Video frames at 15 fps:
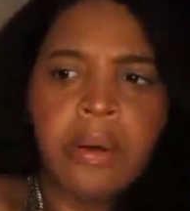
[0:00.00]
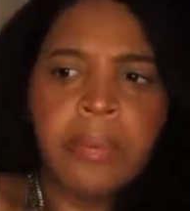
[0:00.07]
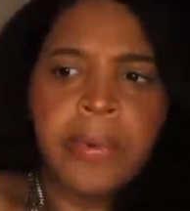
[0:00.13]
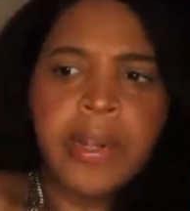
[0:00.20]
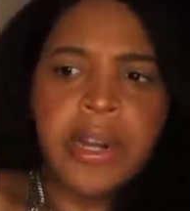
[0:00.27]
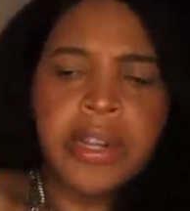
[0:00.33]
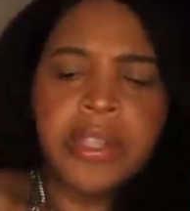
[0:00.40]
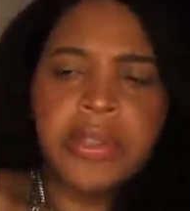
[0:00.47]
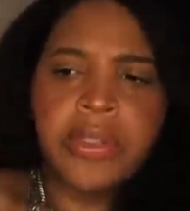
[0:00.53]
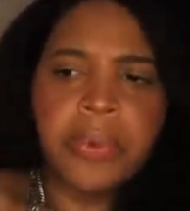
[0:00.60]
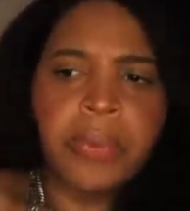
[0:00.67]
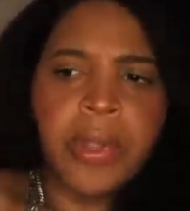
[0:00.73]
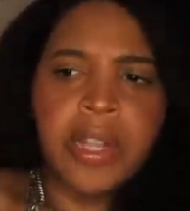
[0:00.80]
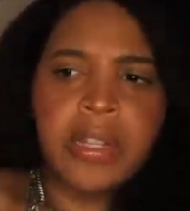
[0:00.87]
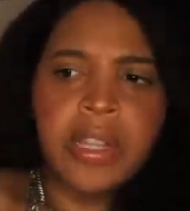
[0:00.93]
What are you, the
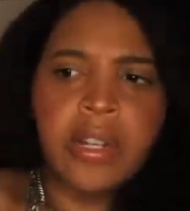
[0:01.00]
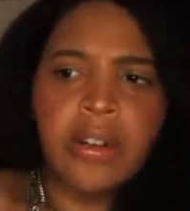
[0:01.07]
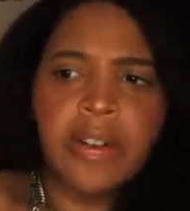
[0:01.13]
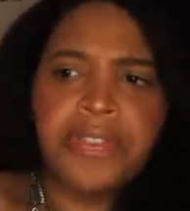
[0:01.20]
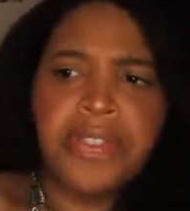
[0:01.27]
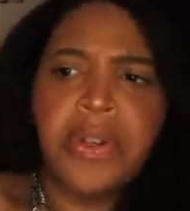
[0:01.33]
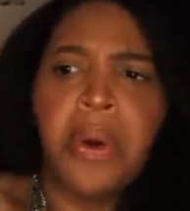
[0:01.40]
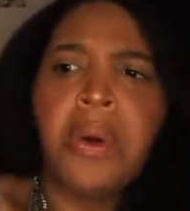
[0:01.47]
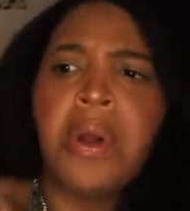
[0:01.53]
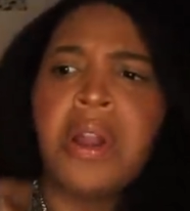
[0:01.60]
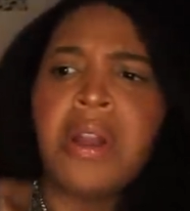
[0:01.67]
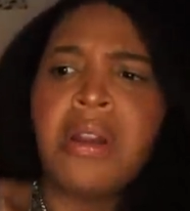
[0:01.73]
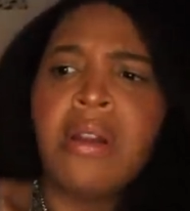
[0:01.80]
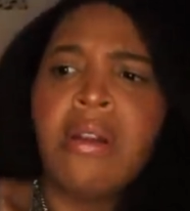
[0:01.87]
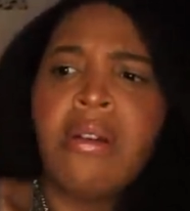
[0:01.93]
ringleader of
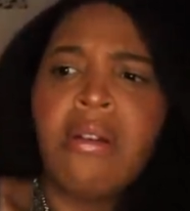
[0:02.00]
Thorn?